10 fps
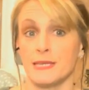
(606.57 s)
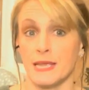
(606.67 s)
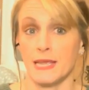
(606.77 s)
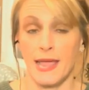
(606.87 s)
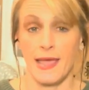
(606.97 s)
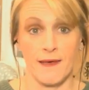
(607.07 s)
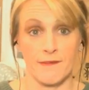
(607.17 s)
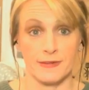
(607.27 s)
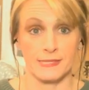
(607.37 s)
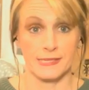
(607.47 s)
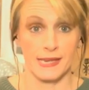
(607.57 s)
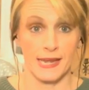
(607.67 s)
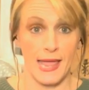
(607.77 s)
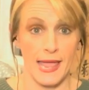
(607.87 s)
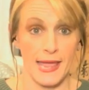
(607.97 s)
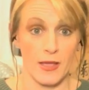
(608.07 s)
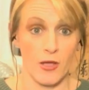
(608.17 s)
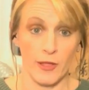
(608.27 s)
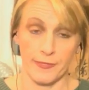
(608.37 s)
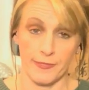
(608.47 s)
did have D N A
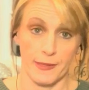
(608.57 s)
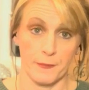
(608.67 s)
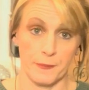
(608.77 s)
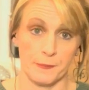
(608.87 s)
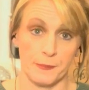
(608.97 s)
on them.